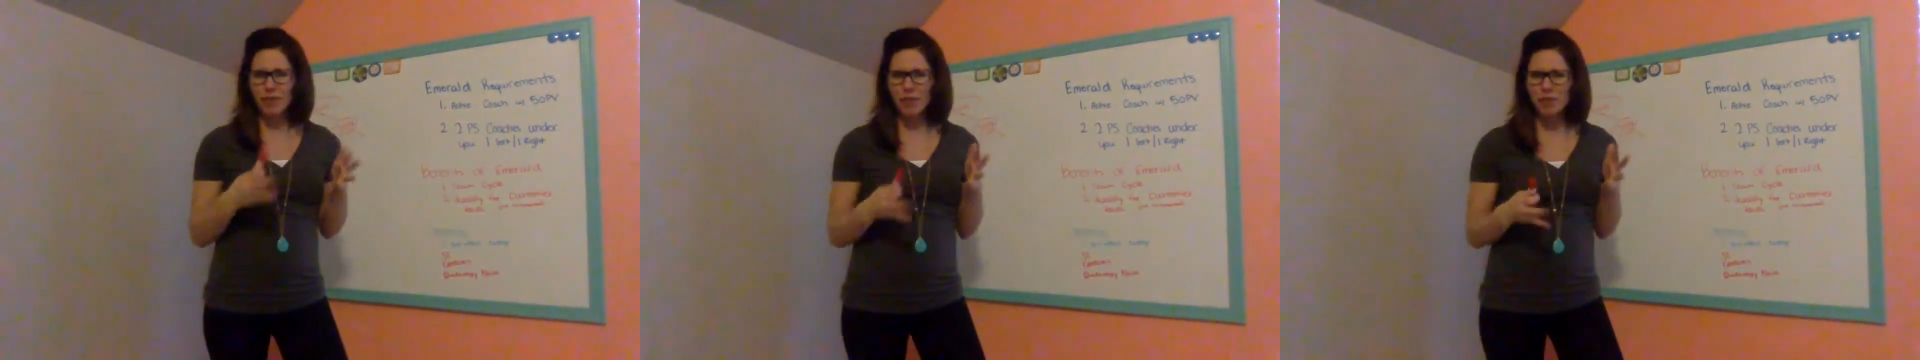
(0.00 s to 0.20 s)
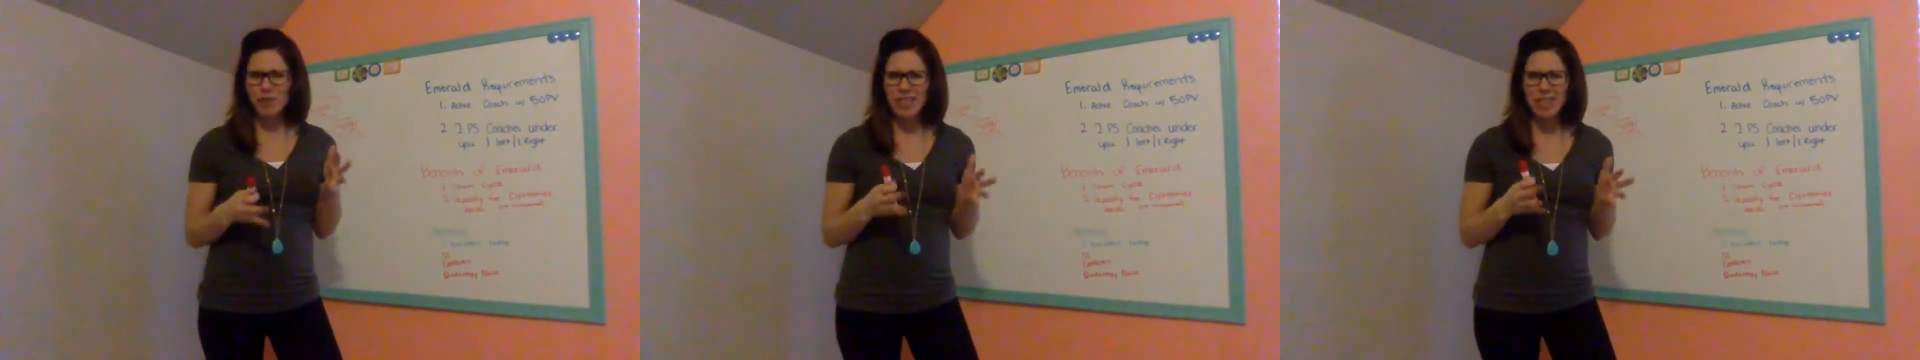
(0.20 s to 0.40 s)

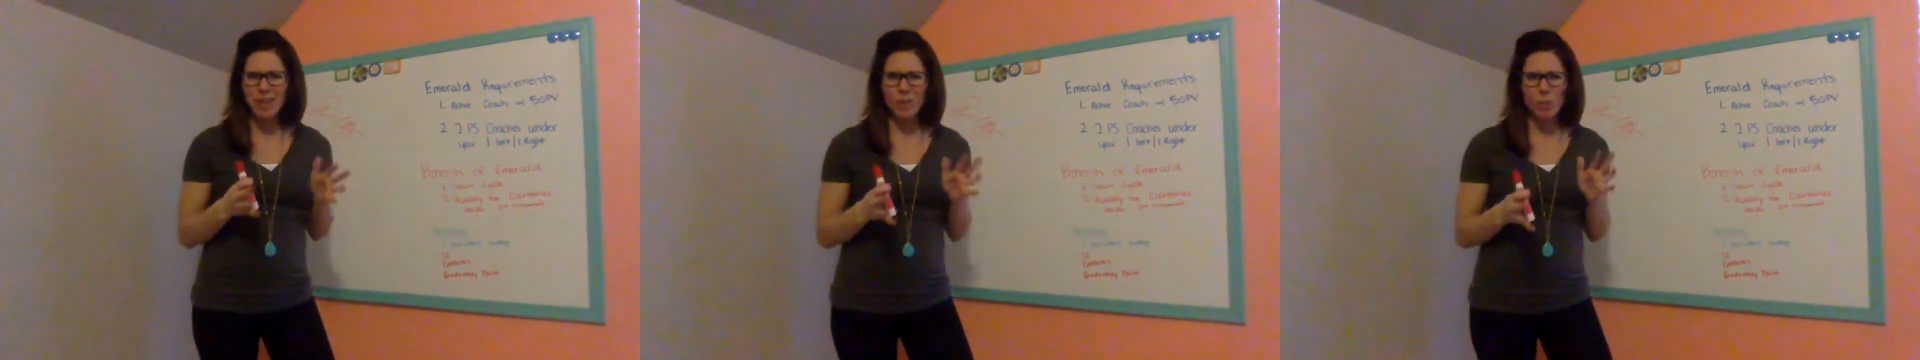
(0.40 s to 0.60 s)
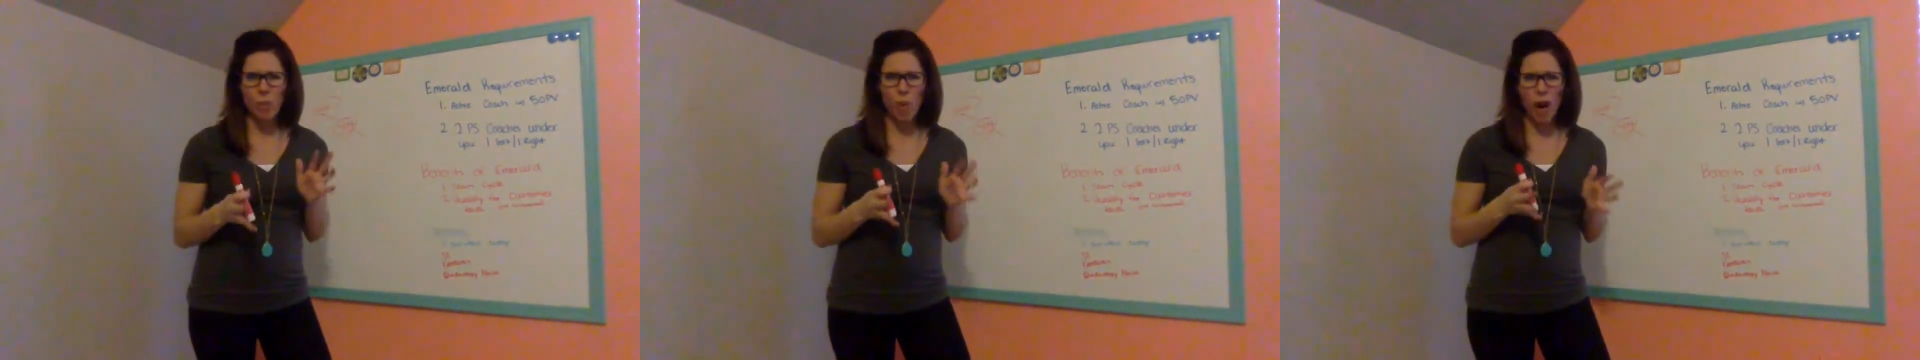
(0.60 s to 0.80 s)

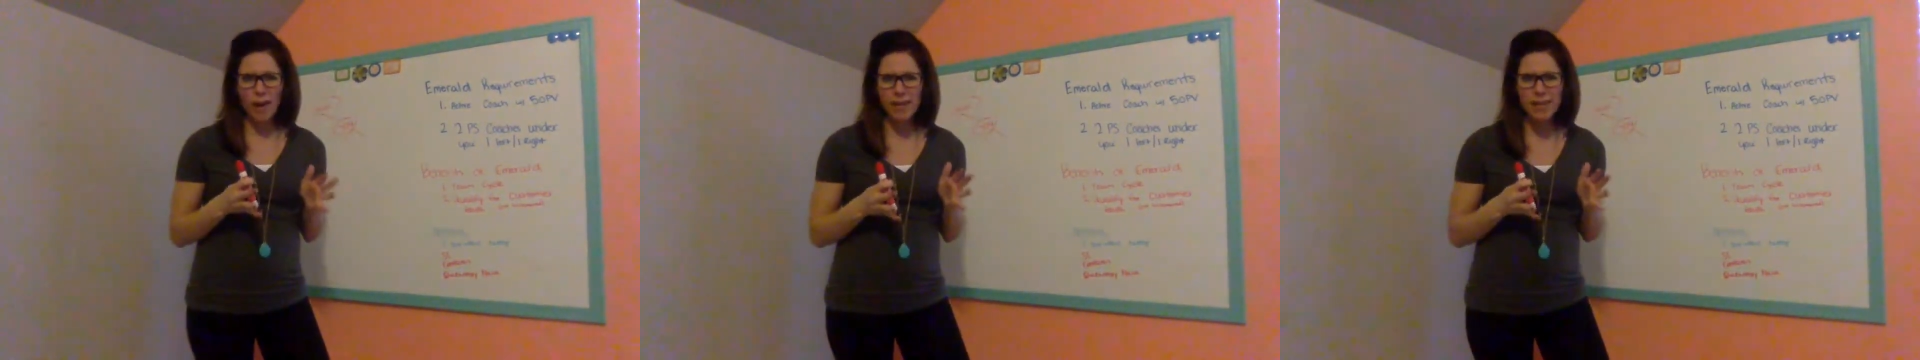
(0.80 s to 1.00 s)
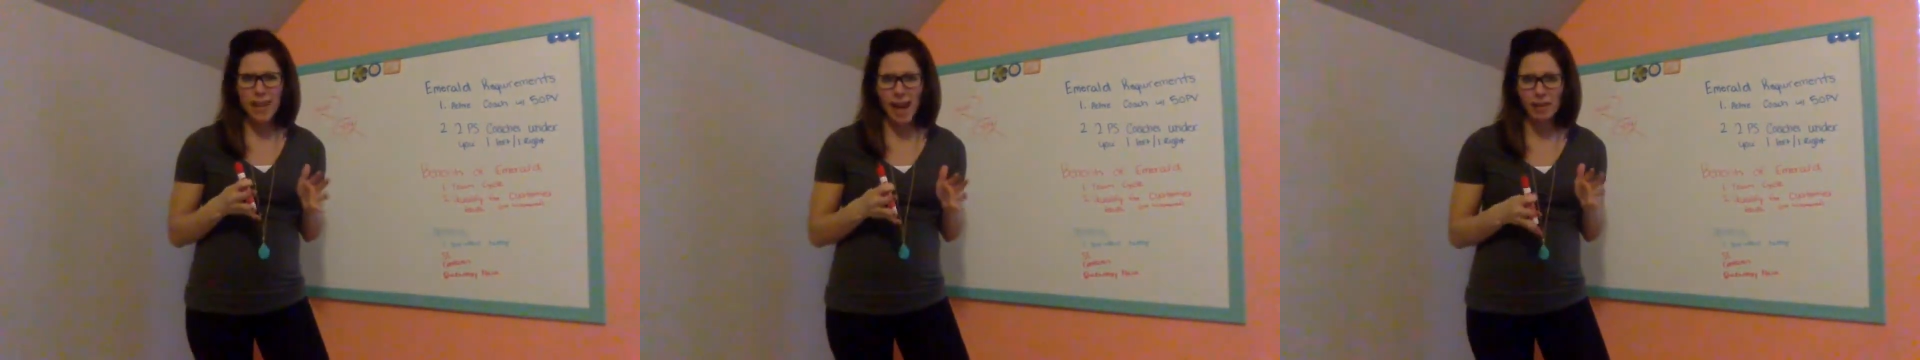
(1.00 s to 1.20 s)

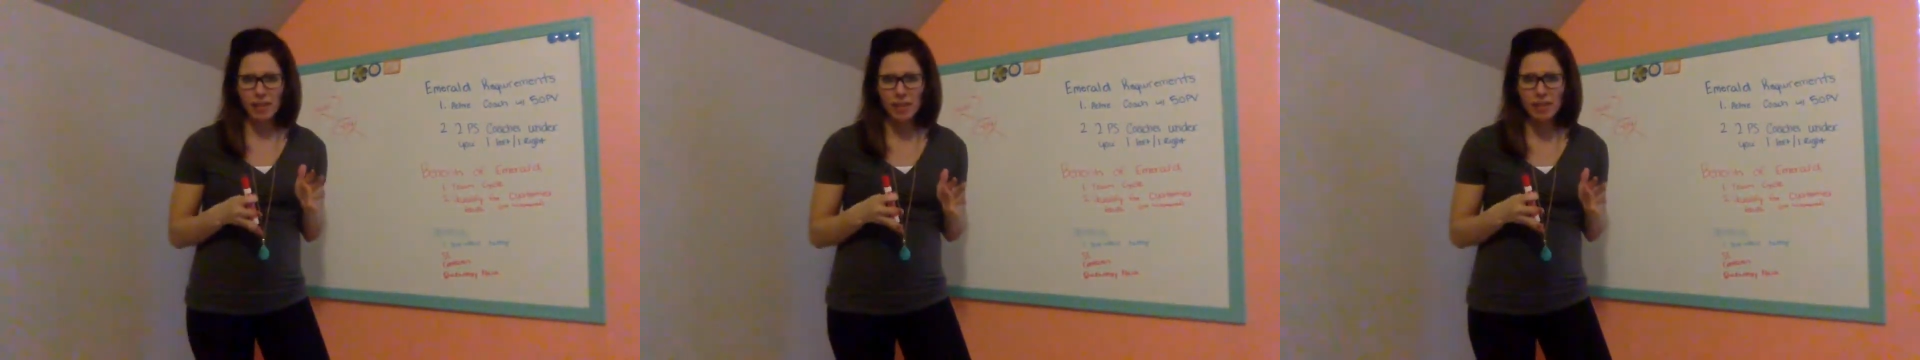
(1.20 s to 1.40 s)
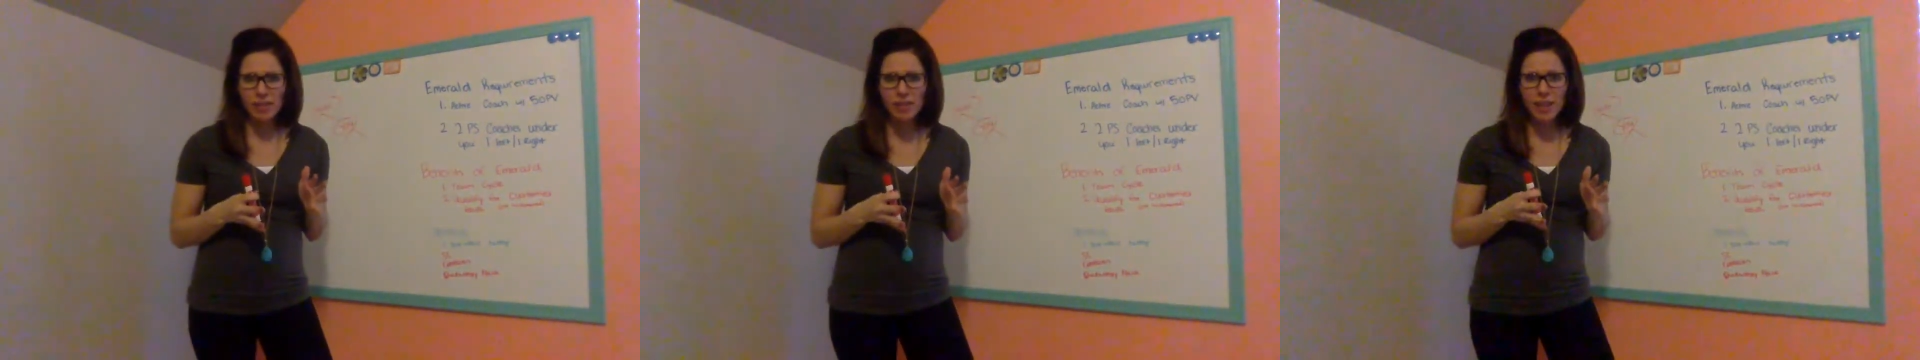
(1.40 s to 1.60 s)

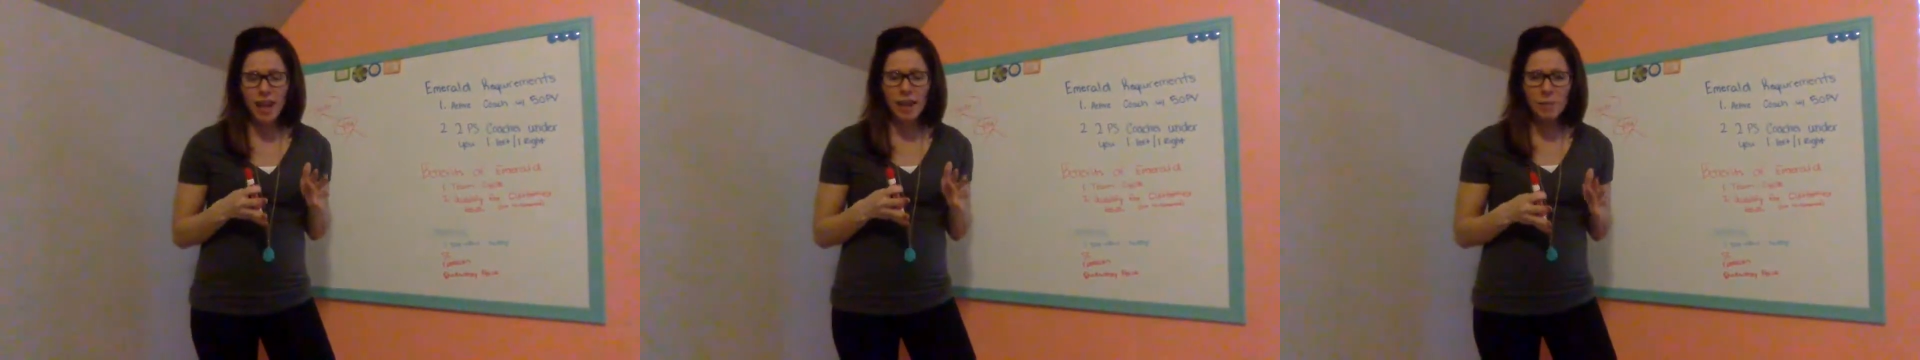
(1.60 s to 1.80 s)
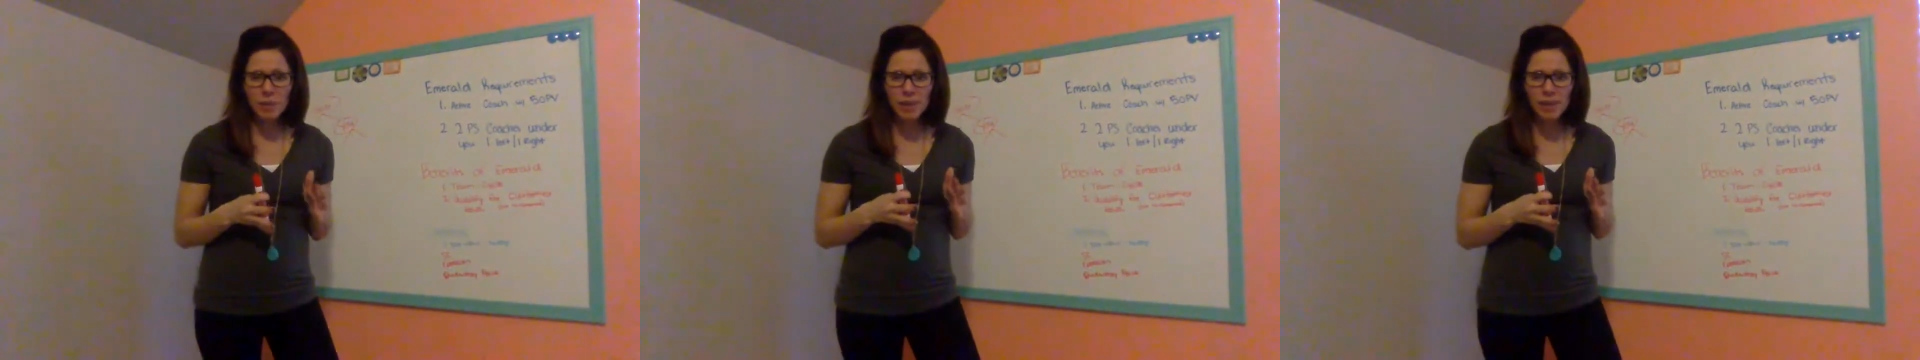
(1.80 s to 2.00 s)
$51,
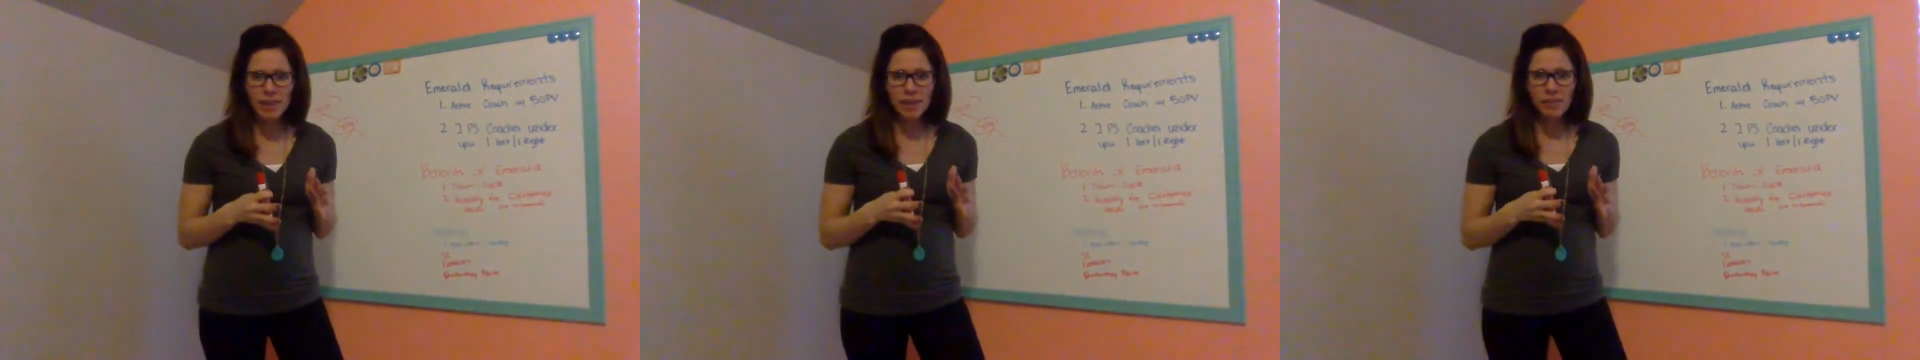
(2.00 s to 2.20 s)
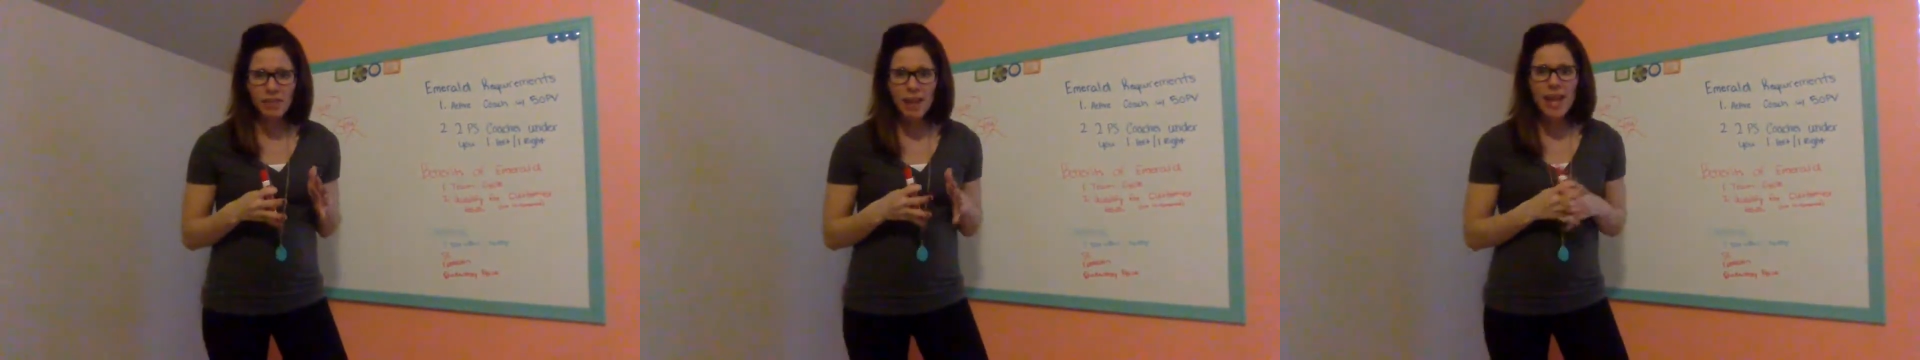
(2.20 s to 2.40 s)
I believe.